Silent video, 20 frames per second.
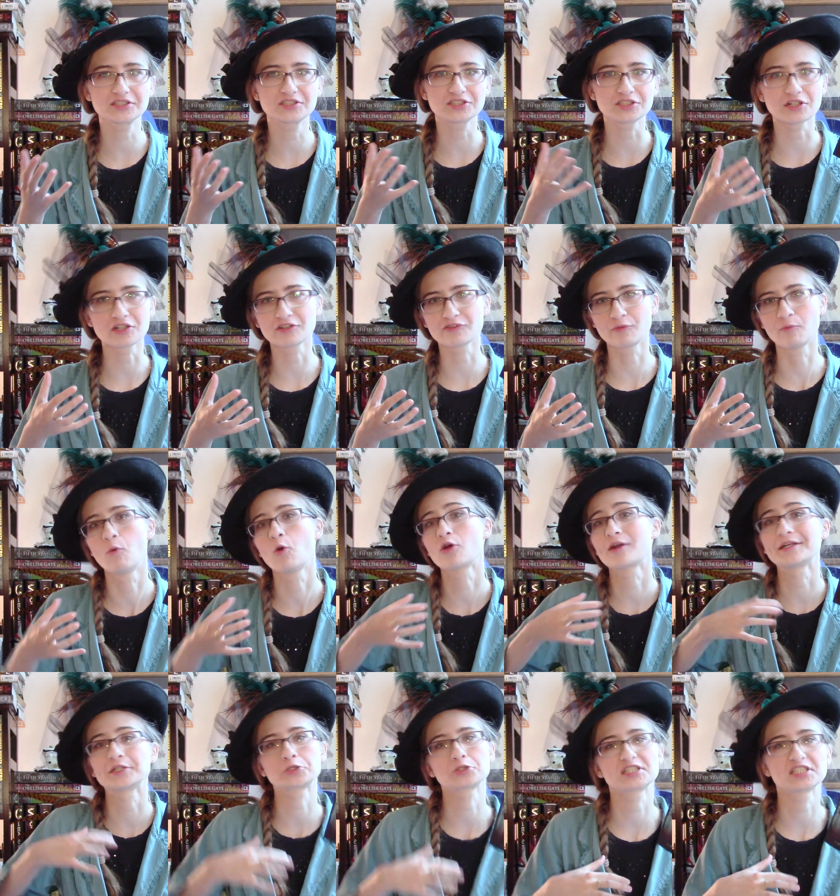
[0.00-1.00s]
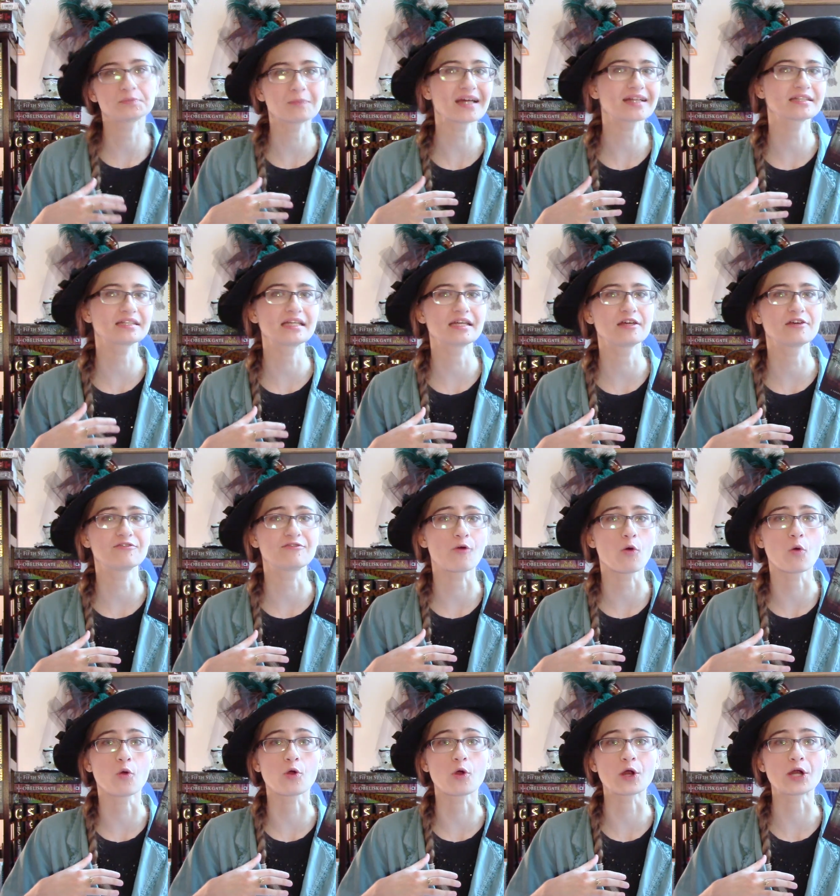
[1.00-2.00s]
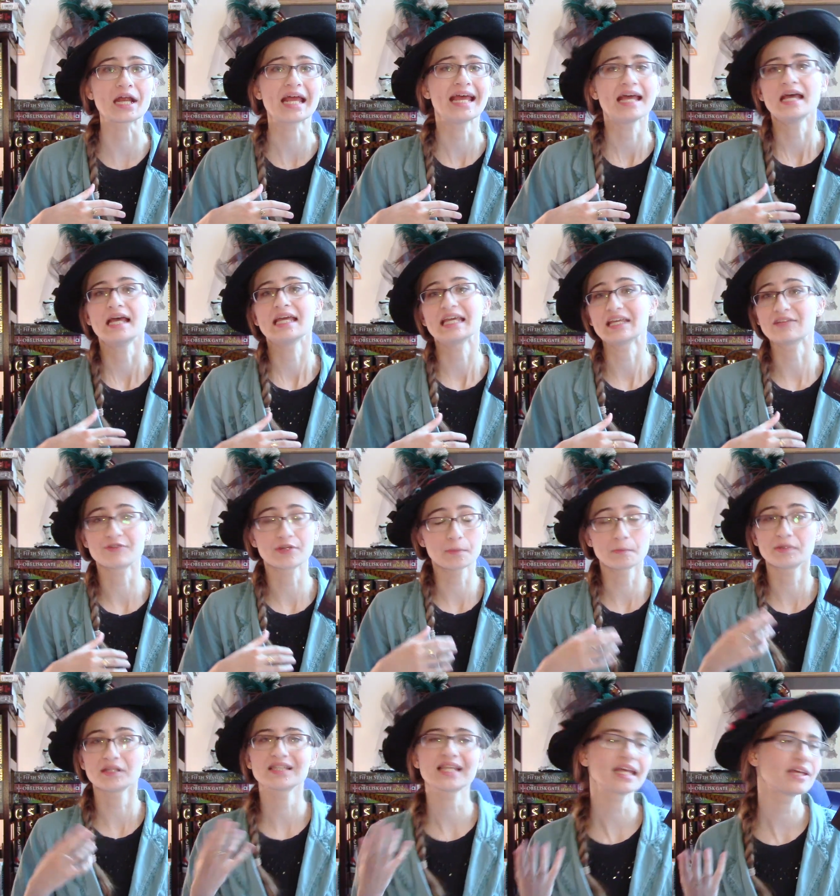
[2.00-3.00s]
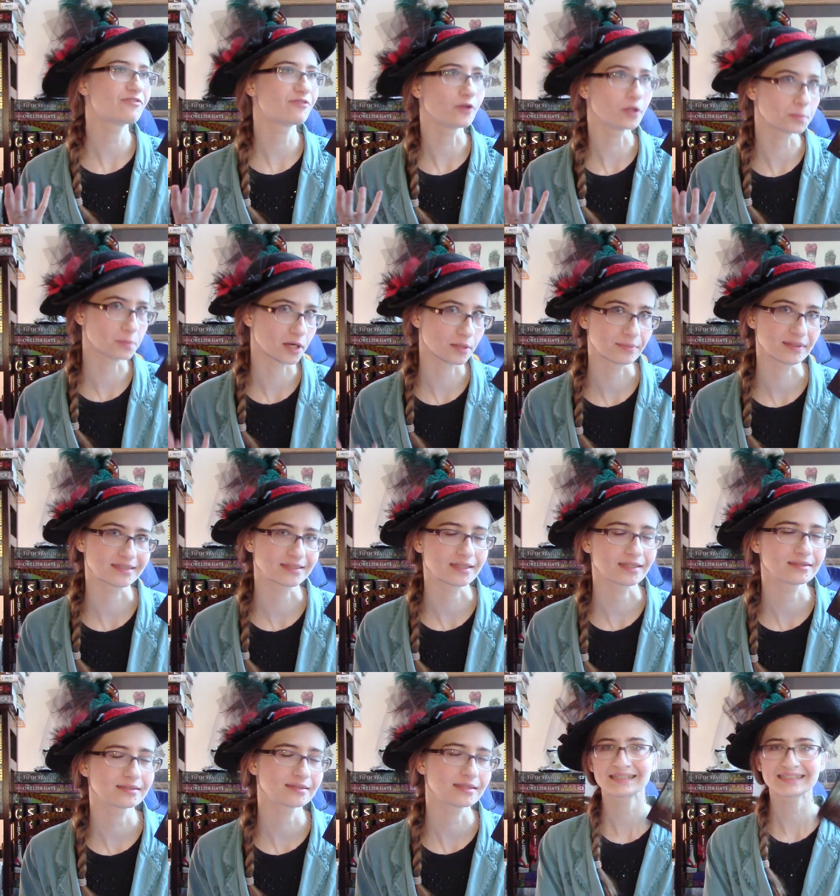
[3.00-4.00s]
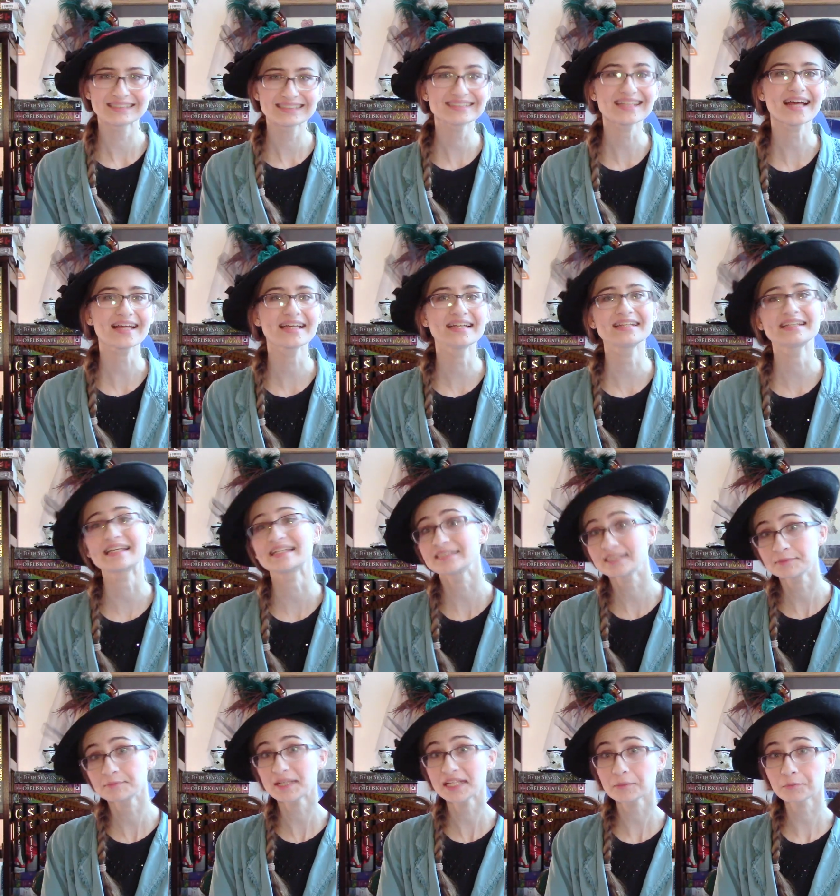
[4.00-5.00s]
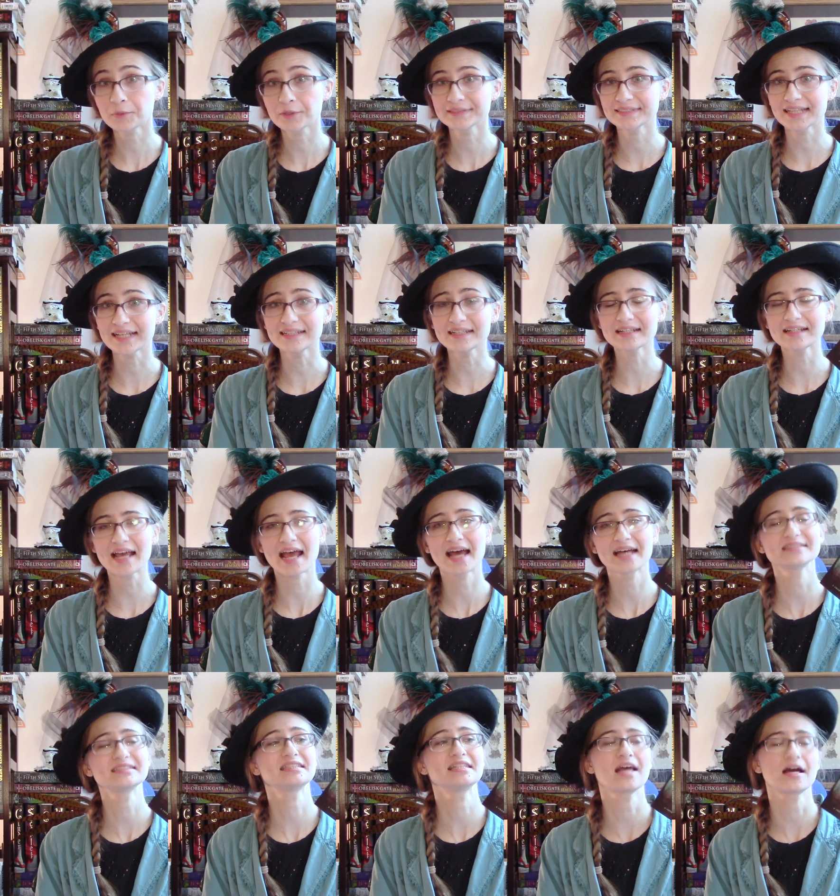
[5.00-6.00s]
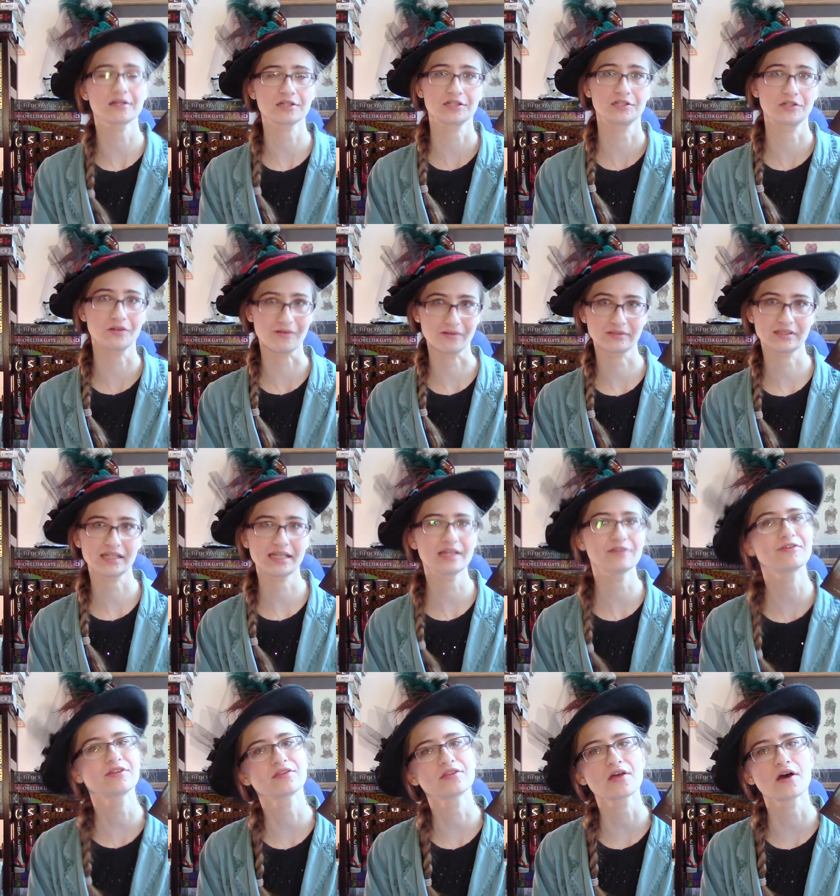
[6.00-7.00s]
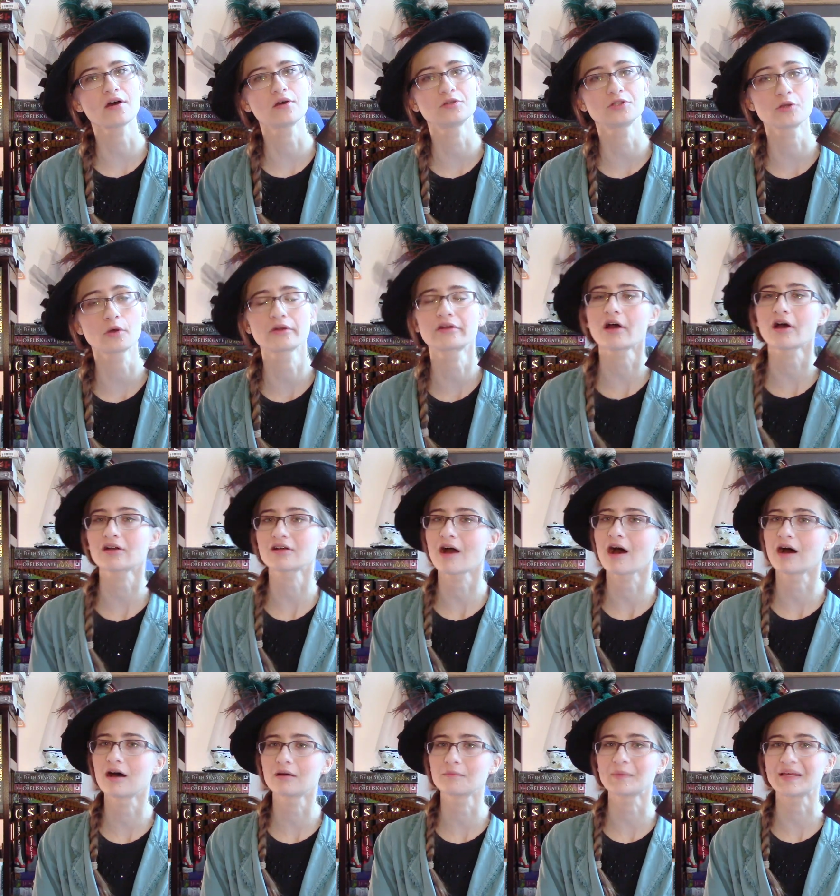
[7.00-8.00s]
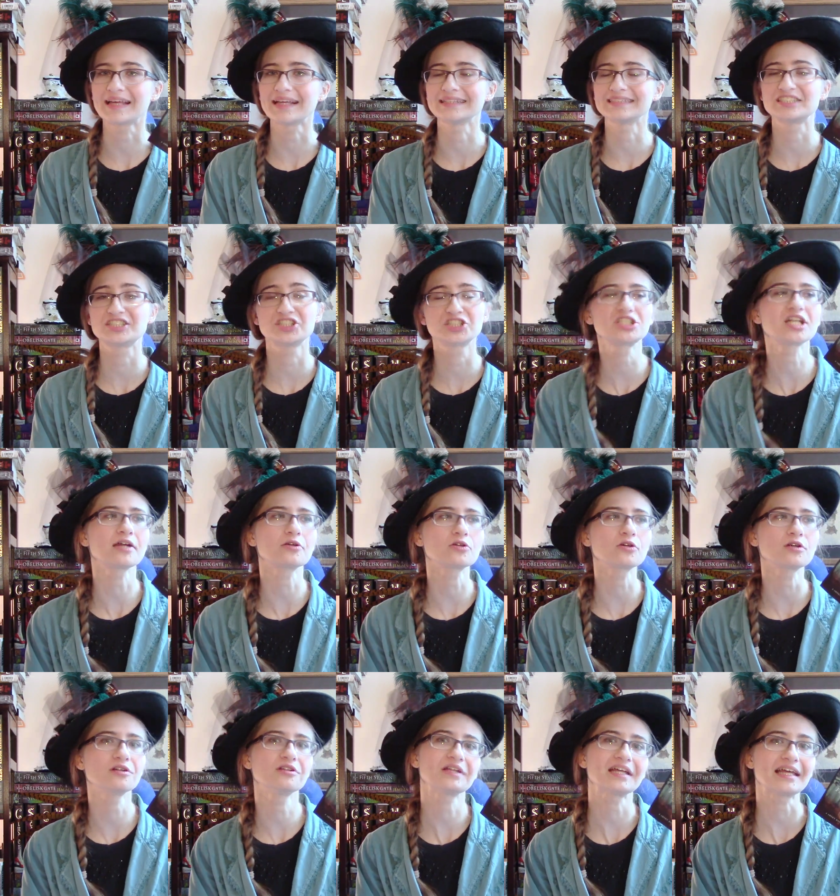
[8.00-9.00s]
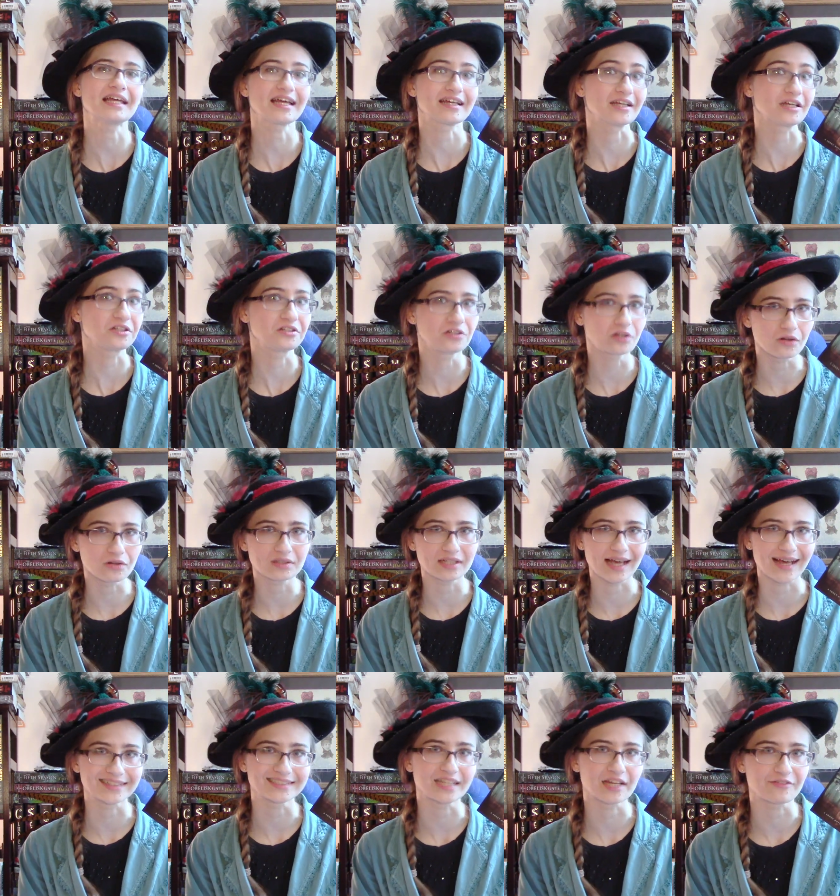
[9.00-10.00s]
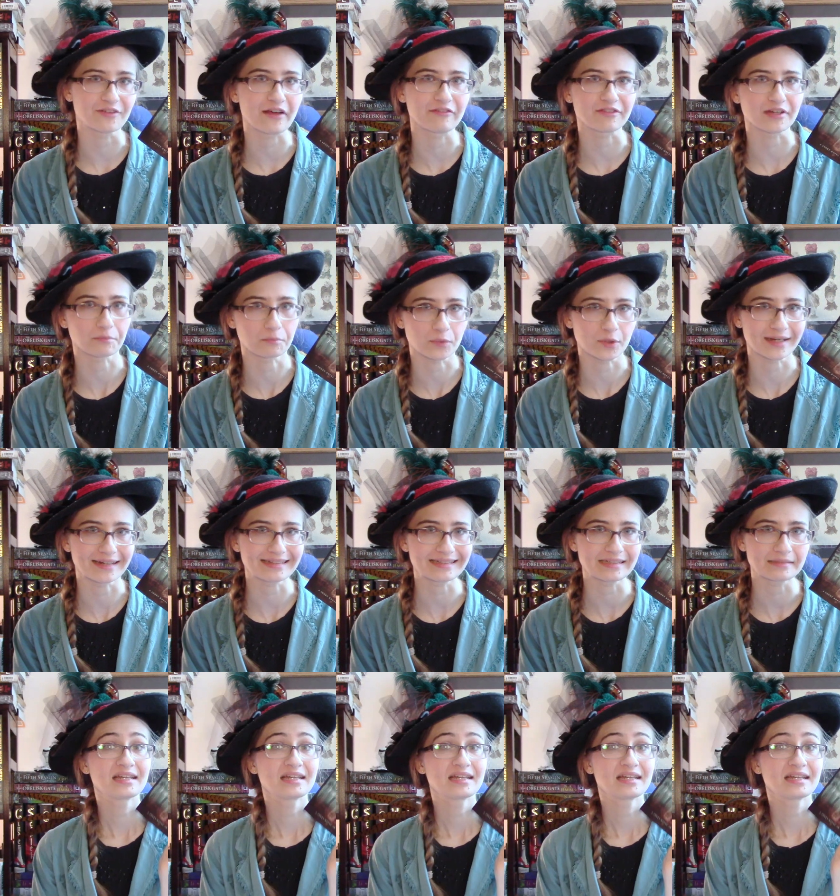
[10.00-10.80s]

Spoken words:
serve more introspective or even playful purposes. Second, it's being presented as young adult, even though Tor.com is generally an adult SFF imprint.